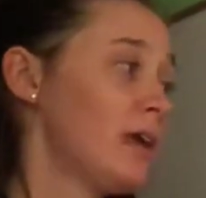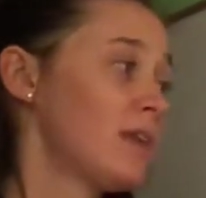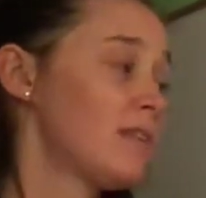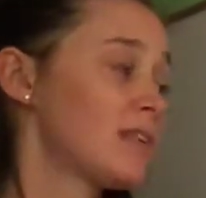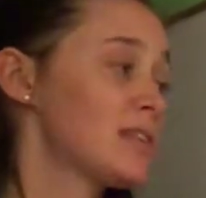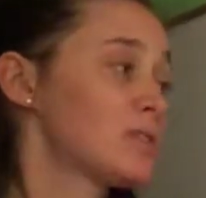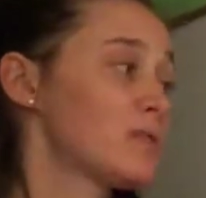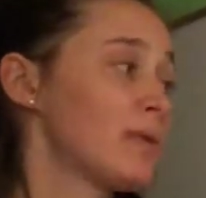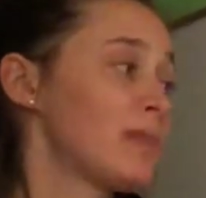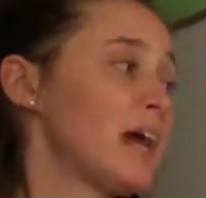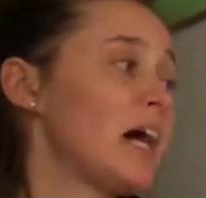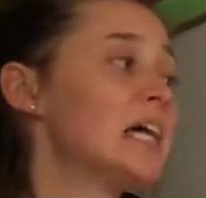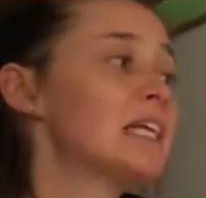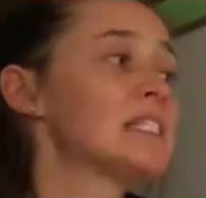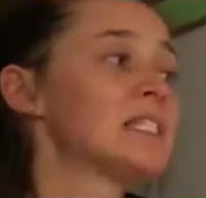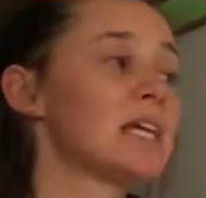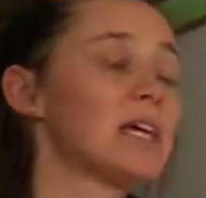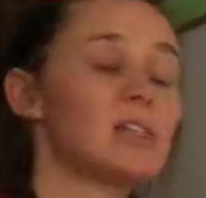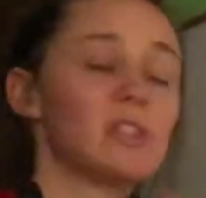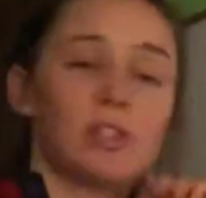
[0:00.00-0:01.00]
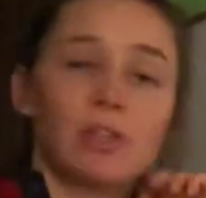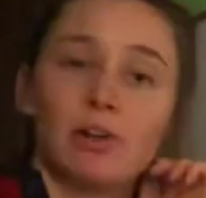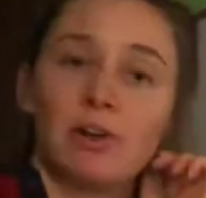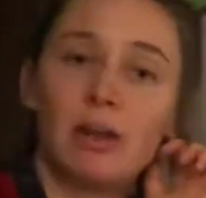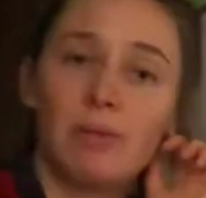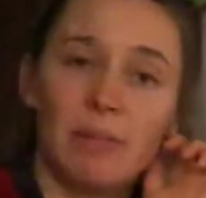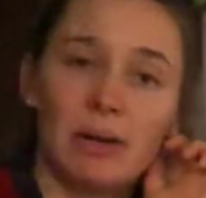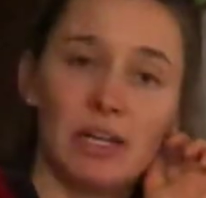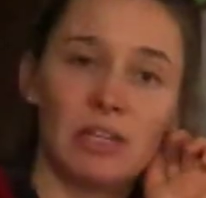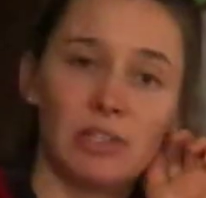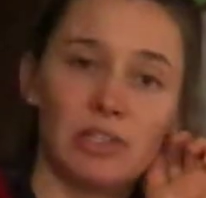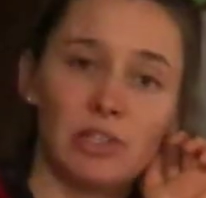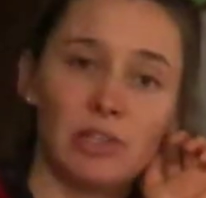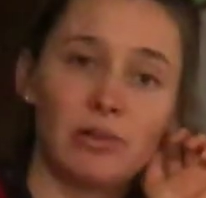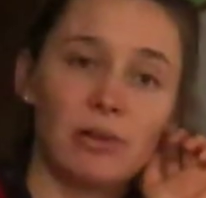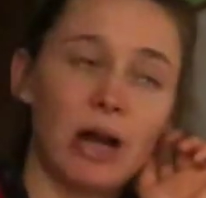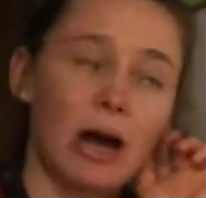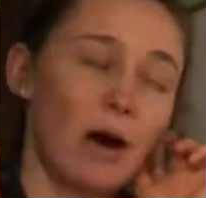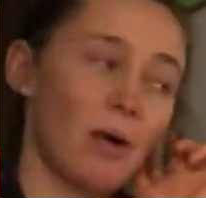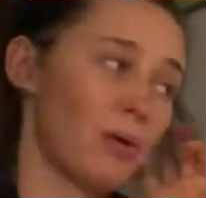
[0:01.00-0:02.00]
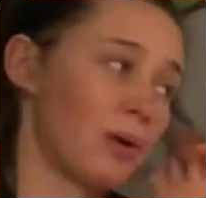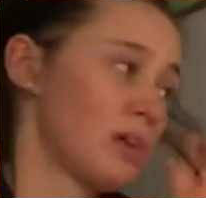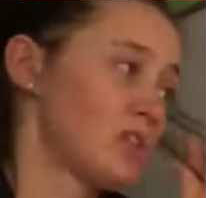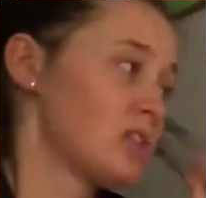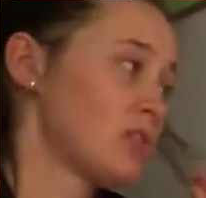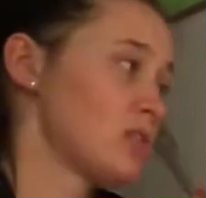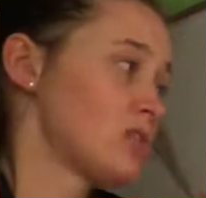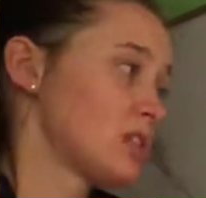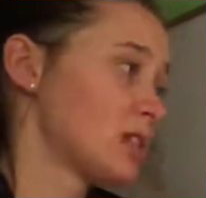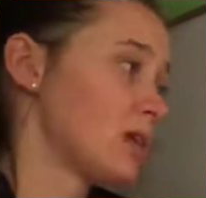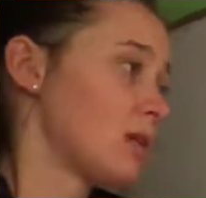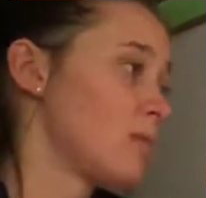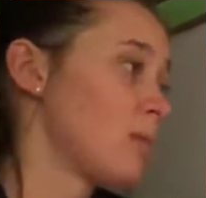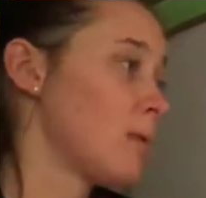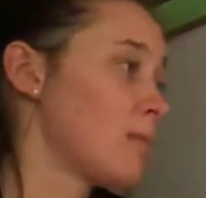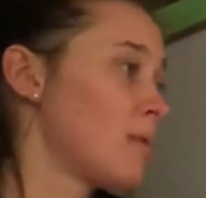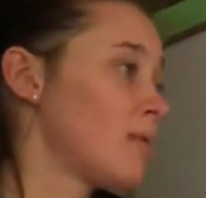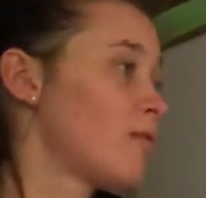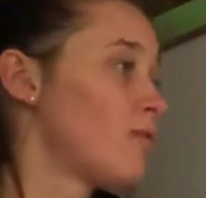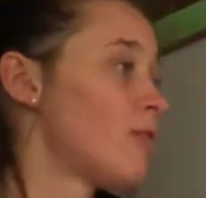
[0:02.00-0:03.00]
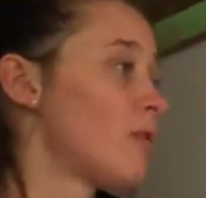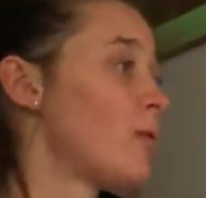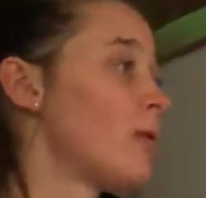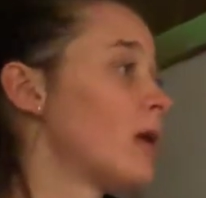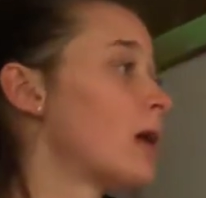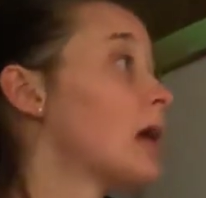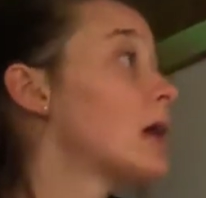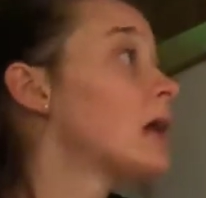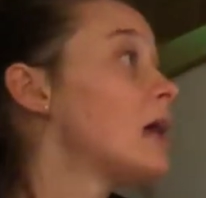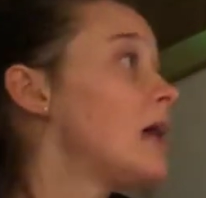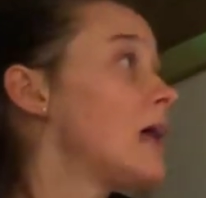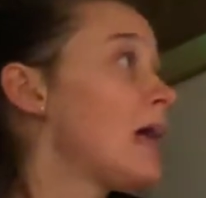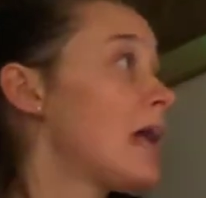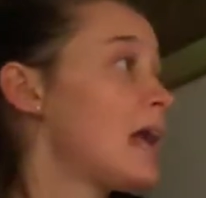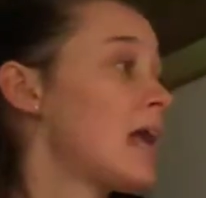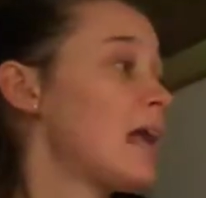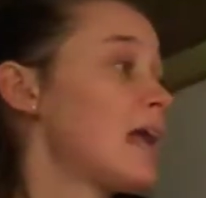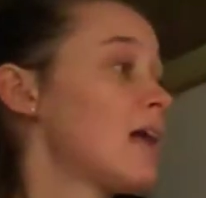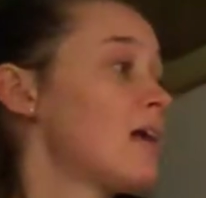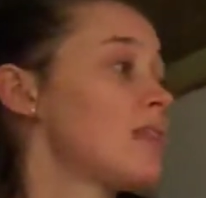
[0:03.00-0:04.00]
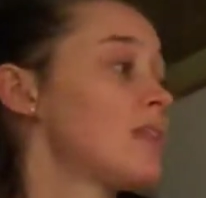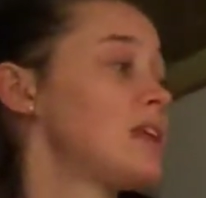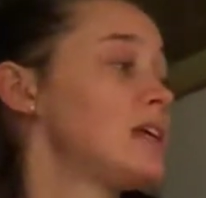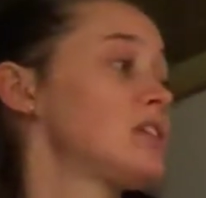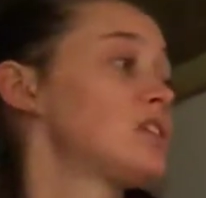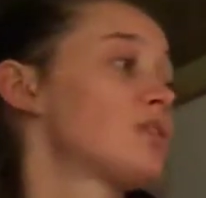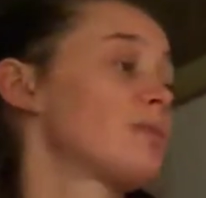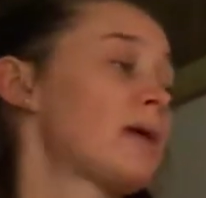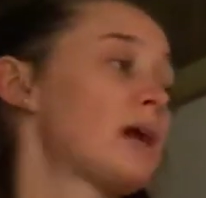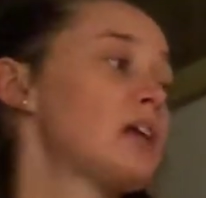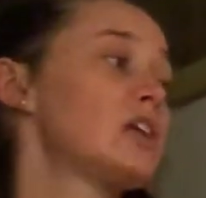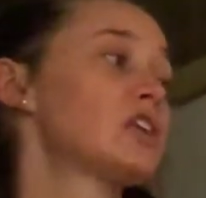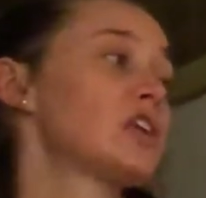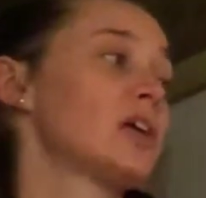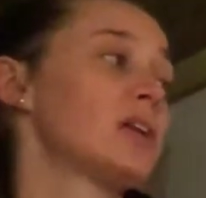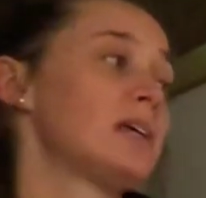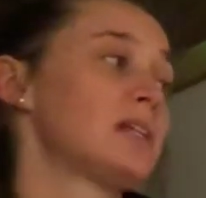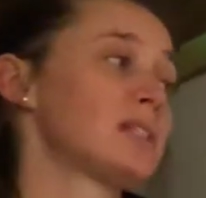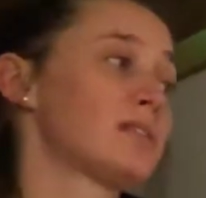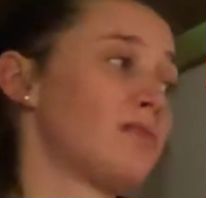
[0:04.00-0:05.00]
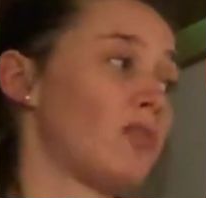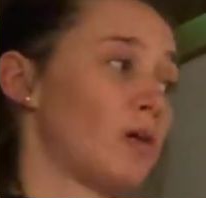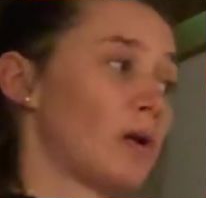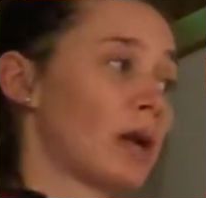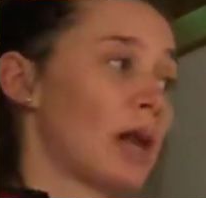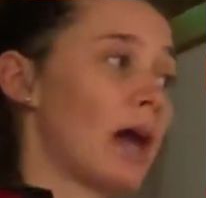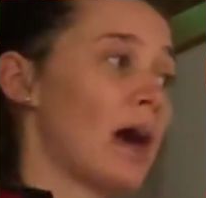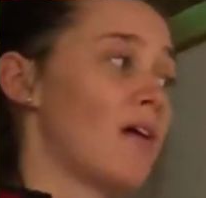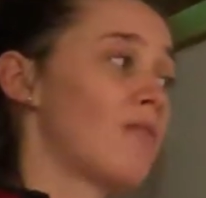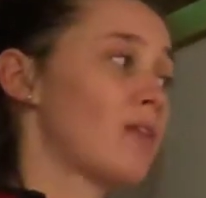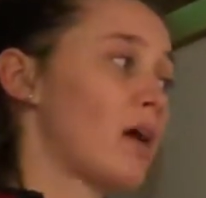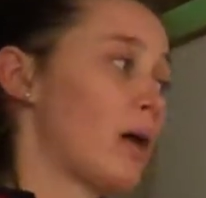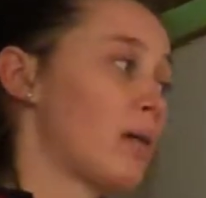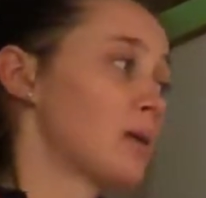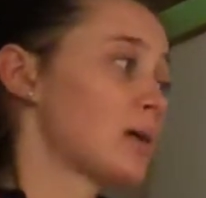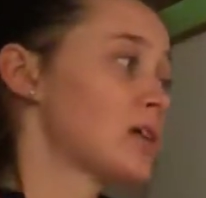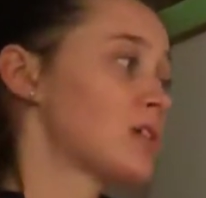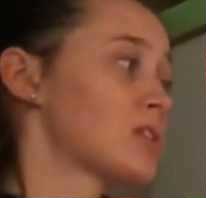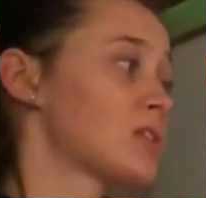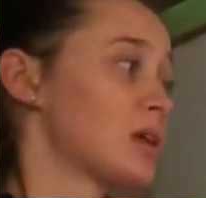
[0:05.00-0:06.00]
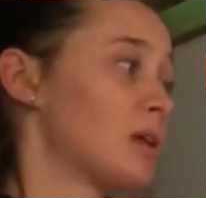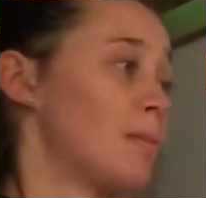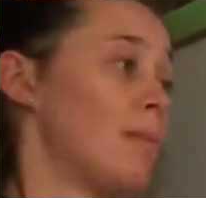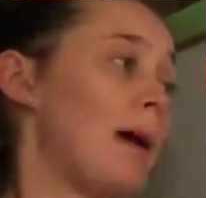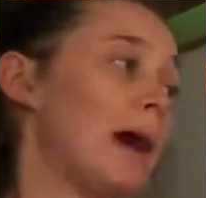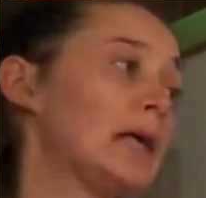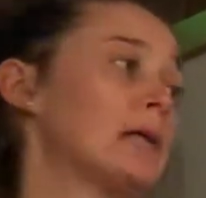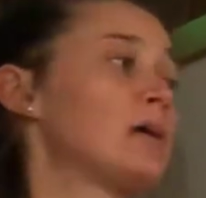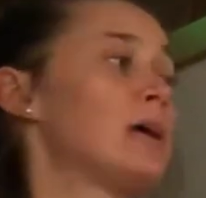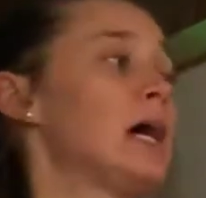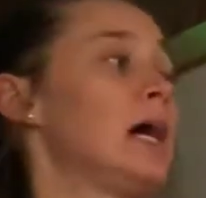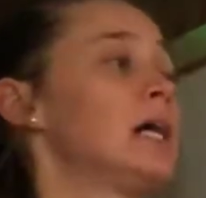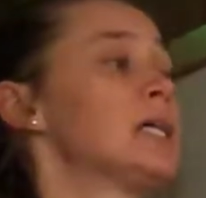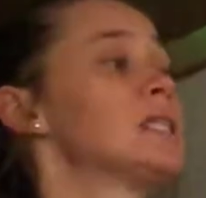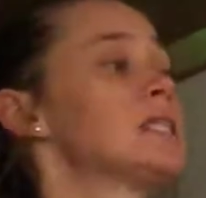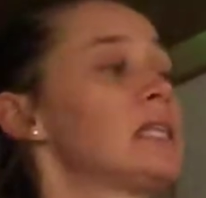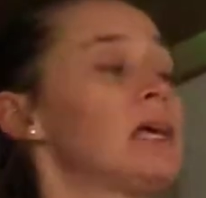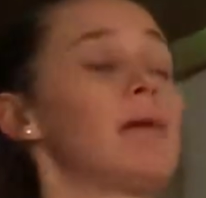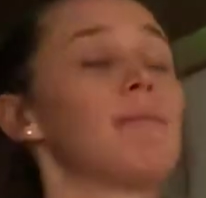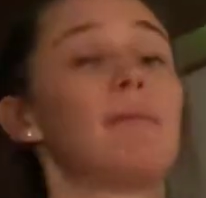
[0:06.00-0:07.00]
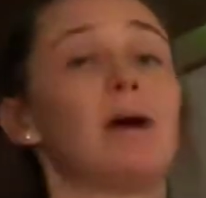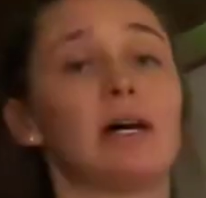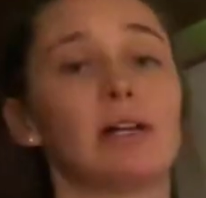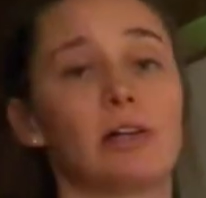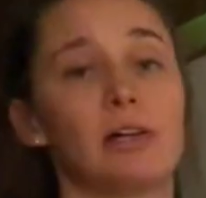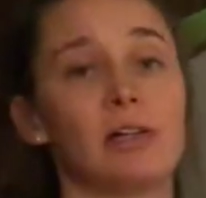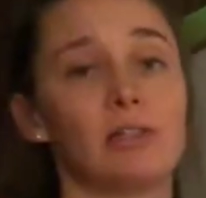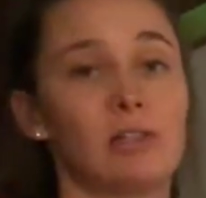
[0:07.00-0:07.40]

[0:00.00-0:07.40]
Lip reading: This one, the onset is 30 minutes to an hour, so just a little bit before, and the duration is 4.5 hours. So moderate onset, moderate